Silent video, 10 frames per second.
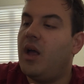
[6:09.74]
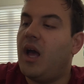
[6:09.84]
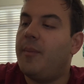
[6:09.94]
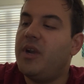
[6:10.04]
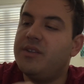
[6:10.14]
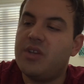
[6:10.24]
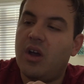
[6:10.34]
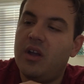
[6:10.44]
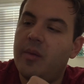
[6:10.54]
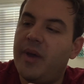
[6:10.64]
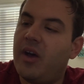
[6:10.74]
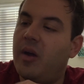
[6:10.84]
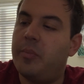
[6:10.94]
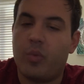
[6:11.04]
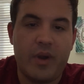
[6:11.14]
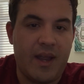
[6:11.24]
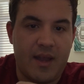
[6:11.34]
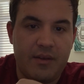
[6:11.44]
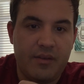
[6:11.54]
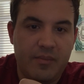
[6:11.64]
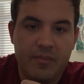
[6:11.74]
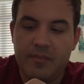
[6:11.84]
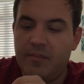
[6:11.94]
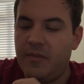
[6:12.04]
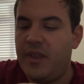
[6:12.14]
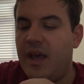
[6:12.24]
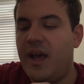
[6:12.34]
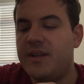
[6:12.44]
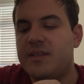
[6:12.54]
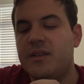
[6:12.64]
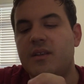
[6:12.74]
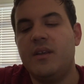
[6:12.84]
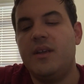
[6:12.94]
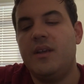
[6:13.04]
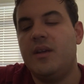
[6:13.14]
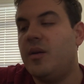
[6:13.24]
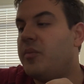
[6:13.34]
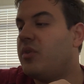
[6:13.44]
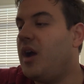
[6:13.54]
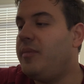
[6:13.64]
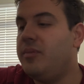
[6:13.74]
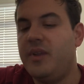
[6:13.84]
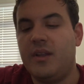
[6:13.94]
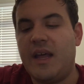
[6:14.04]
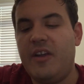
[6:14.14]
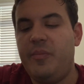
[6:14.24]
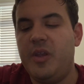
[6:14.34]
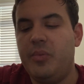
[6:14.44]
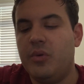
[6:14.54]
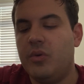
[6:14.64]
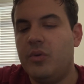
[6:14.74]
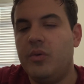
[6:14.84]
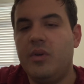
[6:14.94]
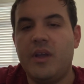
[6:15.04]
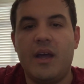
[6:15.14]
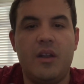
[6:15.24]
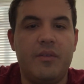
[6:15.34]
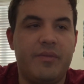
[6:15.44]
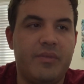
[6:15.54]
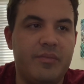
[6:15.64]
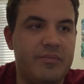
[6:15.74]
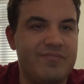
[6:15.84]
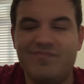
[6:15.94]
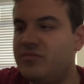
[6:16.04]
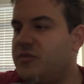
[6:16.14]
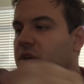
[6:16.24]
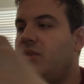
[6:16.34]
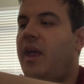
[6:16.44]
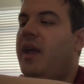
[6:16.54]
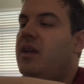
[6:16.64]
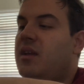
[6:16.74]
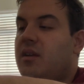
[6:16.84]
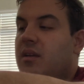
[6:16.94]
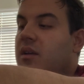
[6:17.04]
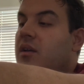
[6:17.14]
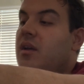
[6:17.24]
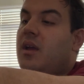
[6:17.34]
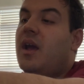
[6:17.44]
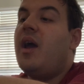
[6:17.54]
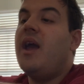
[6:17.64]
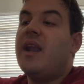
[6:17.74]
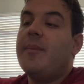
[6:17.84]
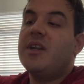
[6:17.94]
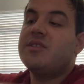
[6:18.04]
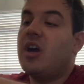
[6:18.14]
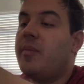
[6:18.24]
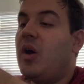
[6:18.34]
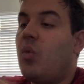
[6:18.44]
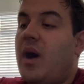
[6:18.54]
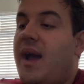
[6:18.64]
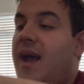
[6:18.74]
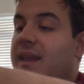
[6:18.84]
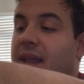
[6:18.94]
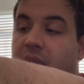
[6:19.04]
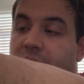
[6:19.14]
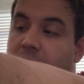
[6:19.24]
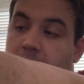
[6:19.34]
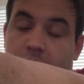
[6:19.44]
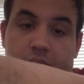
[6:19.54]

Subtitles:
I'm going to talk about a brand that probably a lot of people kind of don't like. And I'm going to talk about why I like them.